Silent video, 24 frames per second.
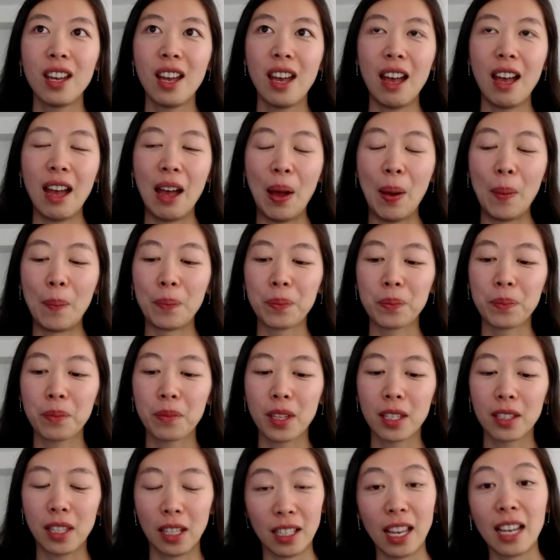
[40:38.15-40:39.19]

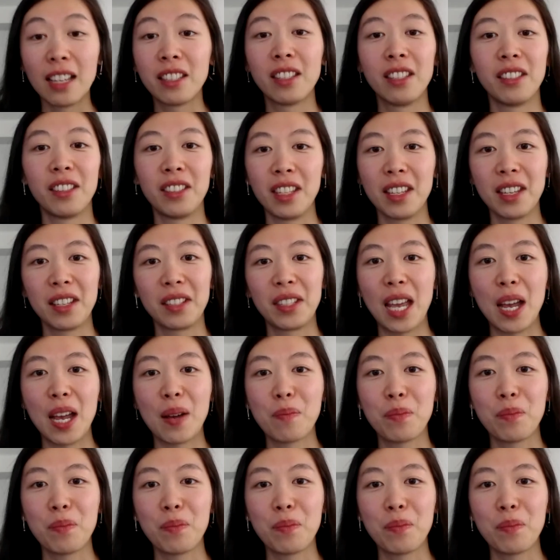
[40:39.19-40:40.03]
the licensing exam.